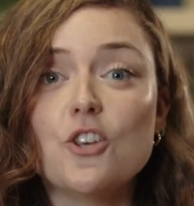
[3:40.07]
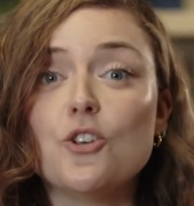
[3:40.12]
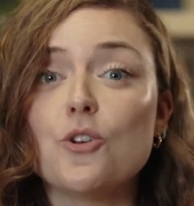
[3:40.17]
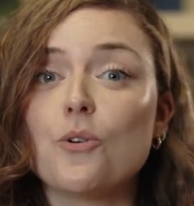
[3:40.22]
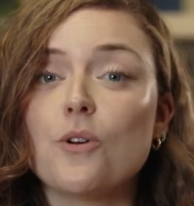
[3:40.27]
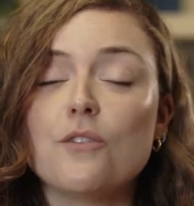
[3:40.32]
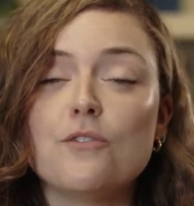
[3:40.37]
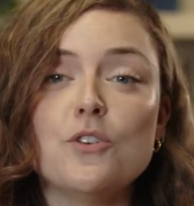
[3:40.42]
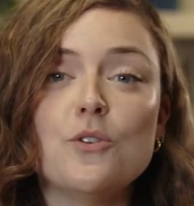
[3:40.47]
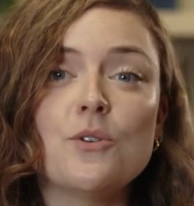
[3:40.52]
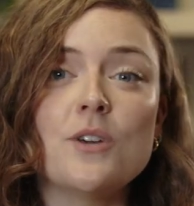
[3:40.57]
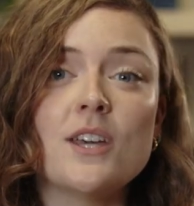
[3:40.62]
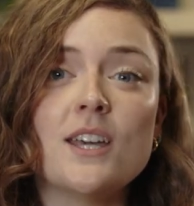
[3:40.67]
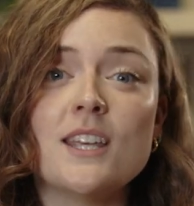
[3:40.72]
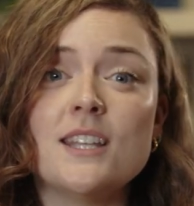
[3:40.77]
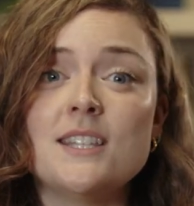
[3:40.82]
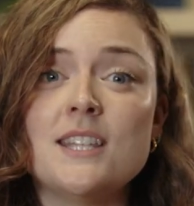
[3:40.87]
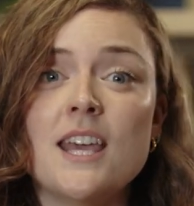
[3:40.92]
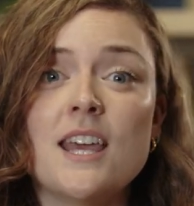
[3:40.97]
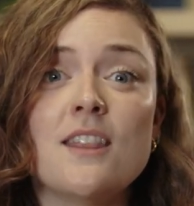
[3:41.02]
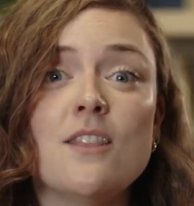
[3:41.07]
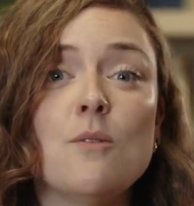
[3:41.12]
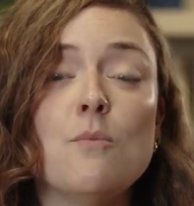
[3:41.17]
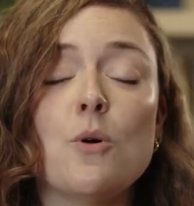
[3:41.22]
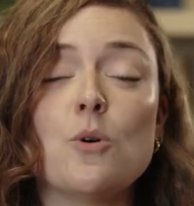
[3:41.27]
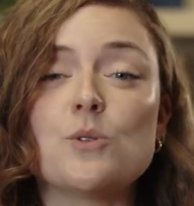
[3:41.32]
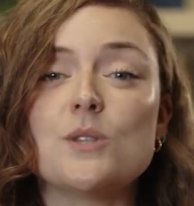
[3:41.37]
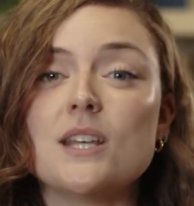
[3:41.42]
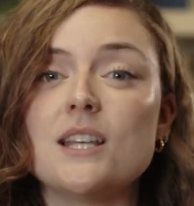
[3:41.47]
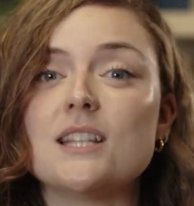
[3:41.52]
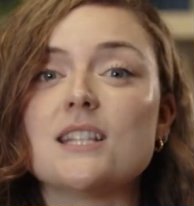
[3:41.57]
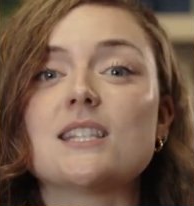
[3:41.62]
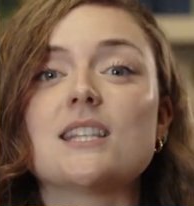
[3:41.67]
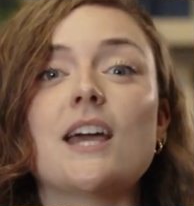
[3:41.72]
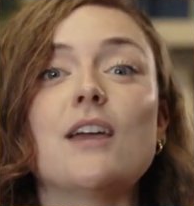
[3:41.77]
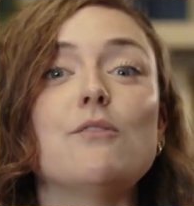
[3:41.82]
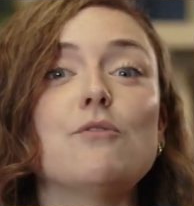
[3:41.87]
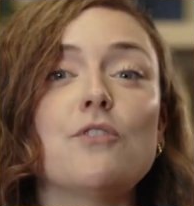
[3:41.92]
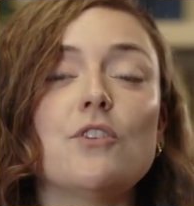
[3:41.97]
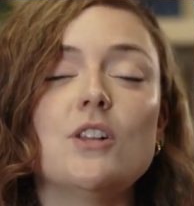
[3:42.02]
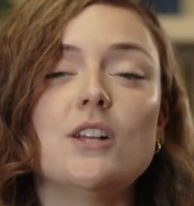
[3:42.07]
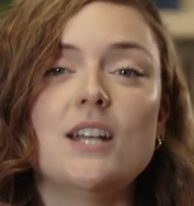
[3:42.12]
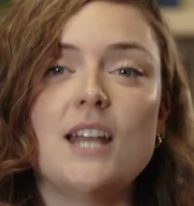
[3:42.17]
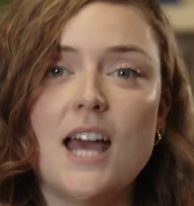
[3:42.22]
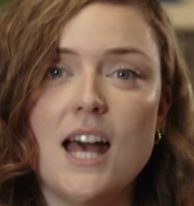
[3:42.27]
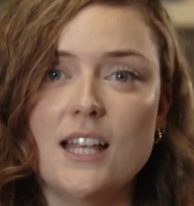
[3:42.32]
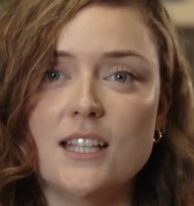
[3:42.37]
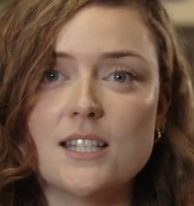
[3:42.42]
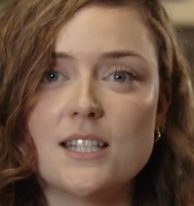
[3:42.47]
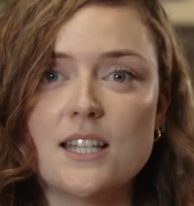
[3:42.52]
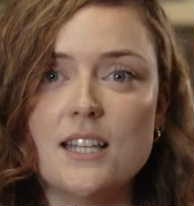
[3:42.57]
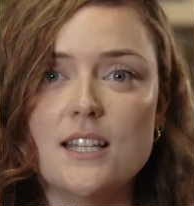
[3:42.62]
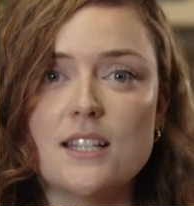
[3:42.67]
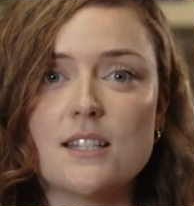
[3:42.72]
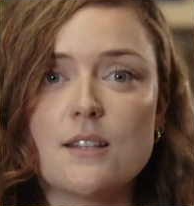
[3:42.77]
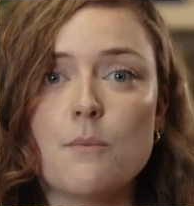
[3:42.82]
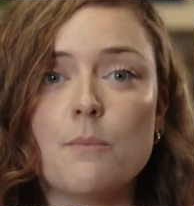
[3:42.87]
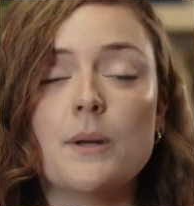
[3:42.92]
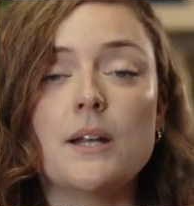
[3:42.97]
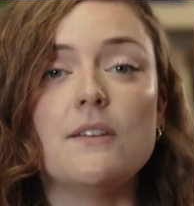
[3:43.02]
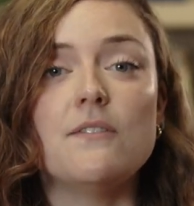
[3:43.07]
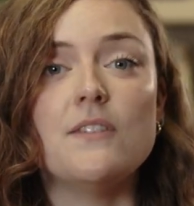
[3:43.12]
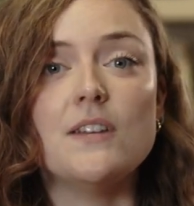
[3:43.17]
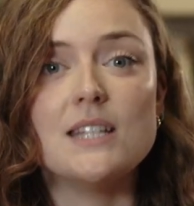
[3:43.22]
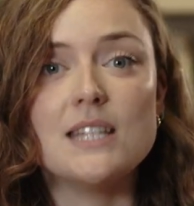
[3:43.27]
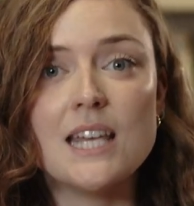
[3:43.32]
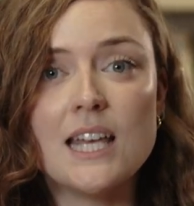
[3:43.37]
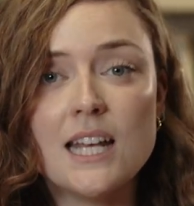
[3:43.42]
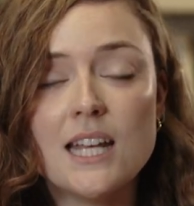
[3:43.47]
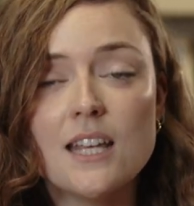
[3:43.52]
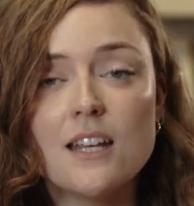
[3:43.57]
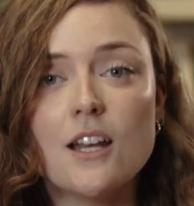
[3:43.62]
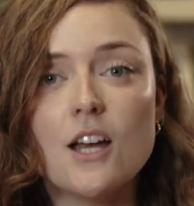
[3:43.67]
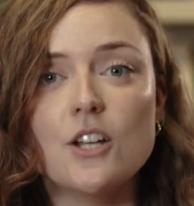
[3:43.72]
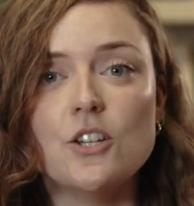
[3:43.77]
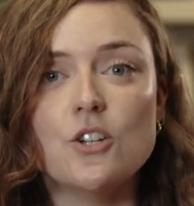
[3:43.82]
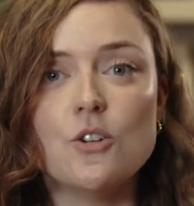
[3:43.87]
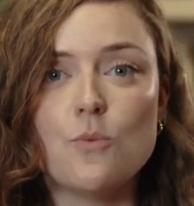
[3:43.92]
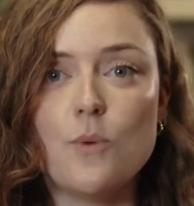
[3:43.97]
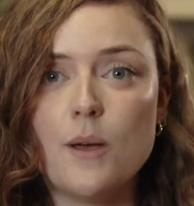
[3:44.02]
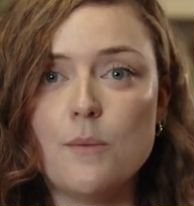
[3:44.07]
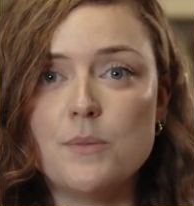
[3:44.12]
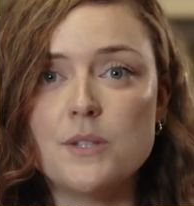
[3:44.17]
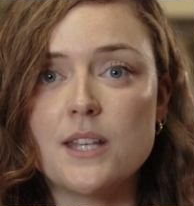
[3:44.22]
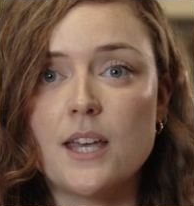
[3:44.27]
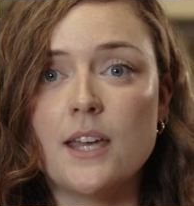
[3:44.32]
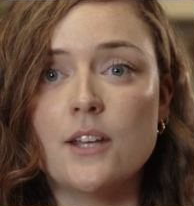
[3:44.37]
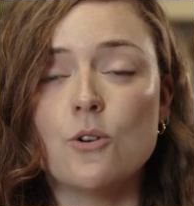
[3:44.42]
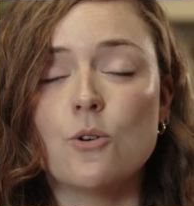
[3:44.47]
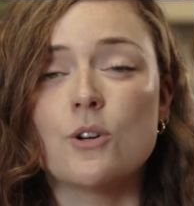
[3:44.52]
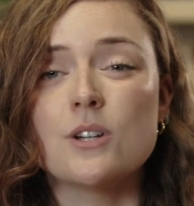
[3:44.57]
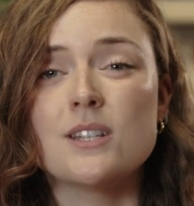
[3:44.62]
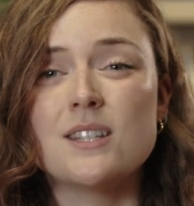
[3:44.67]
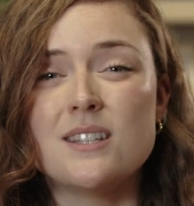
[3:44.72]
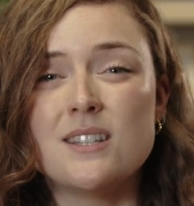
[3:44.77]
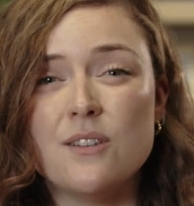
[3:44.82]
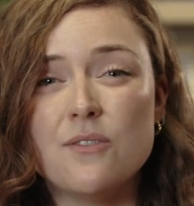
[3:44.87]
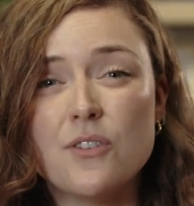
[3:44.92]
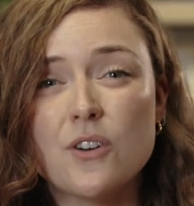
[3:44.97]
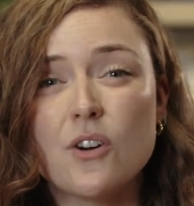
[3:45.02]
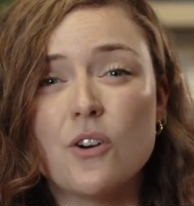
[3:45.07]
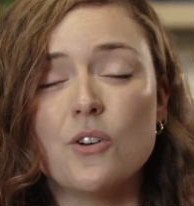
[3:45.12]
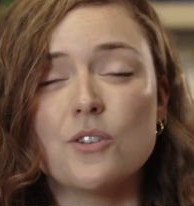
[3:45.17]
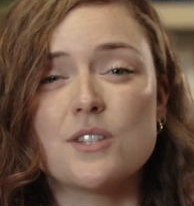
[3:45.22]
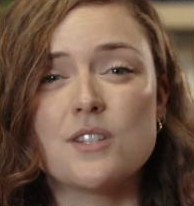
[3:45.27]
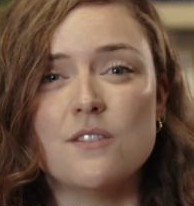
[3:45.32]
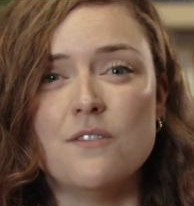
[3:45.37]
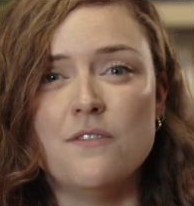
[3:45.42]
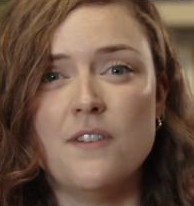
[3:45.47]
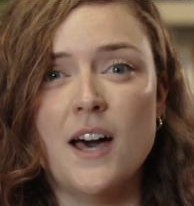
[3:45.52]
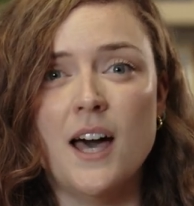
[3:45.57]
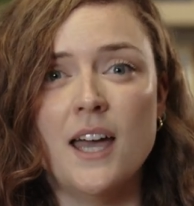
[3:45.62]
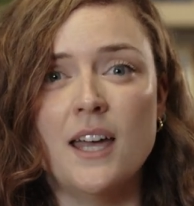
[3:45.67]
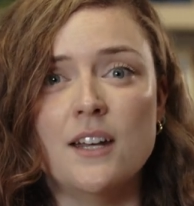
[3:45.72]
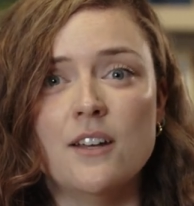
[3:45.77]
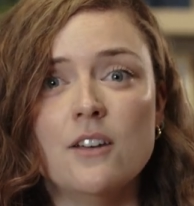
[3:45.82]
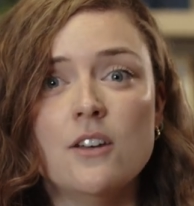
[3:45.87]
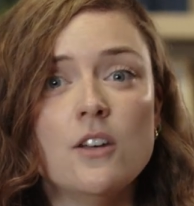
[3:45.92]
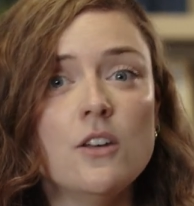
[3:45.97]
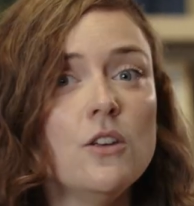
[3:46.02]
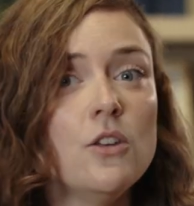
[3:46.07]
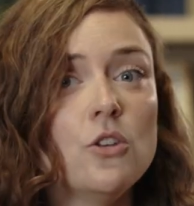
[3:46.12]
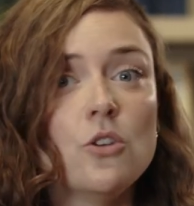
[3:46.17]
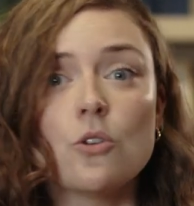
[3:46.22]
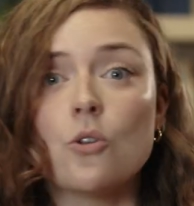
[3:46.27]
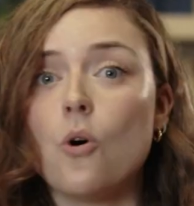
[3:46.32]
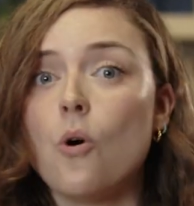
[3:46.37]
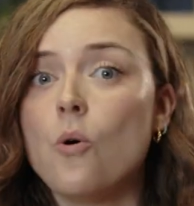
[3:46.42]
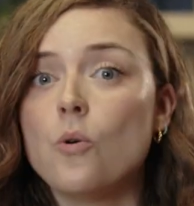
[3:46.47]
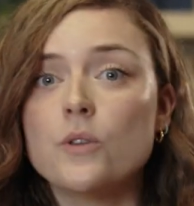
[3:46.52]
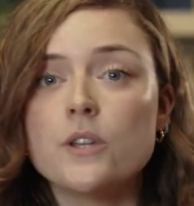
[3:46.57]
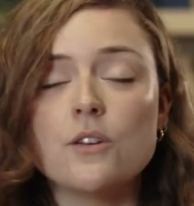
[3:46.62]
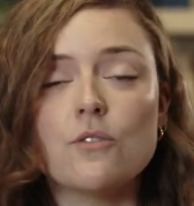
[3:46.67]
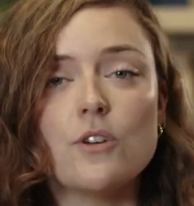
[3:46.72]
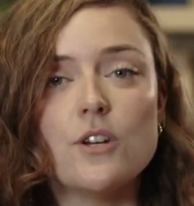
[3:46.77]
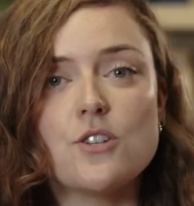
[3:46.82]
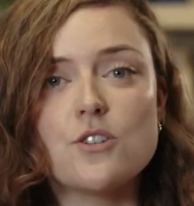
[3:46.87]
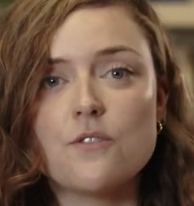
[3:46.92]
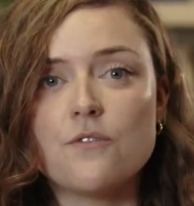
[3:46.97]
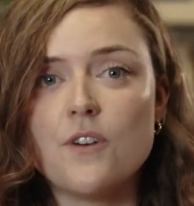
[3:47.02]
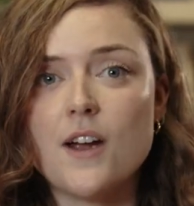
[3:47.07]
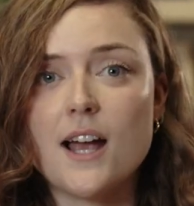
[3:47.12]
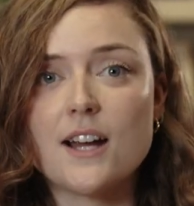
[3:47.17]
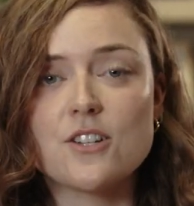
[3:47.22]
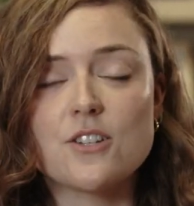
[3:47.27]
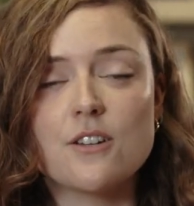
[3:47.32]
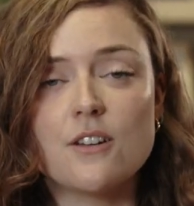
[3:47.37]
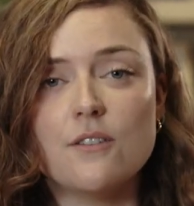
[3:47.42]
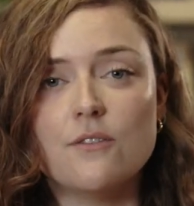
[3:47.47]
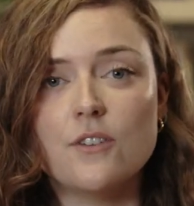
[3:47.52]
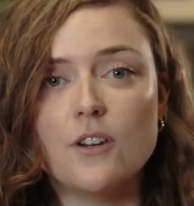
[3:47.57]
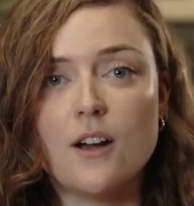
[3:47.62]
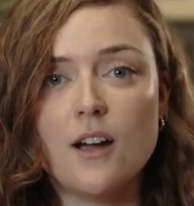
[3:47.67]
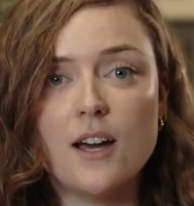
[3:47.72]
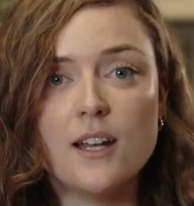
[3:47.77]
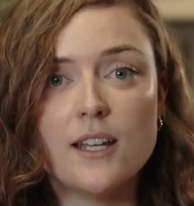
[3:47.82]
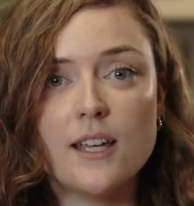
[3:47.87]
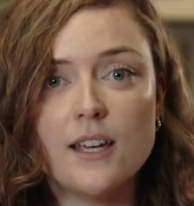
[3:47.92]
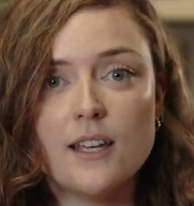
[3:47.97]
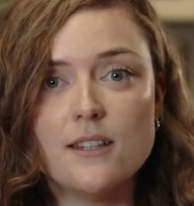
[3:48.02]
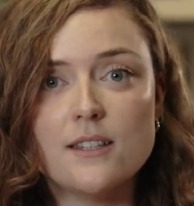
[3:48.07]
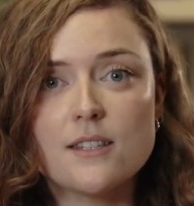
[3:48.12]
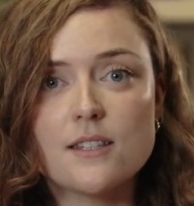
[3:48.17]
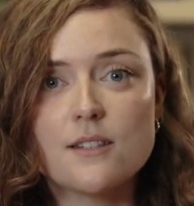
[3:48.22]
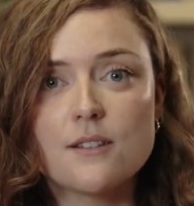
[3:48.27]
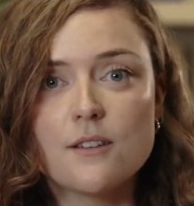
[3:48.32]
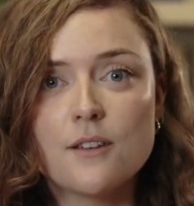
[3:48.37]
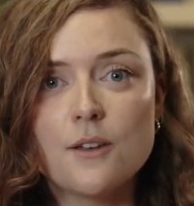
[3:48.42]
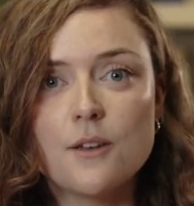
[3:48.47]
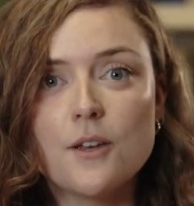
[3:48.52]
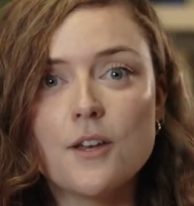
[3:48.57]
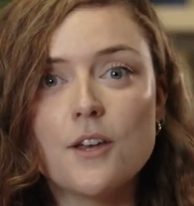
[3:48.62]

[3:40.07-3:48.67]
Your review could contain the most insightful analysis, but if it's hidden on your website or is difficult to find, you'll only reach a fraction of your audience.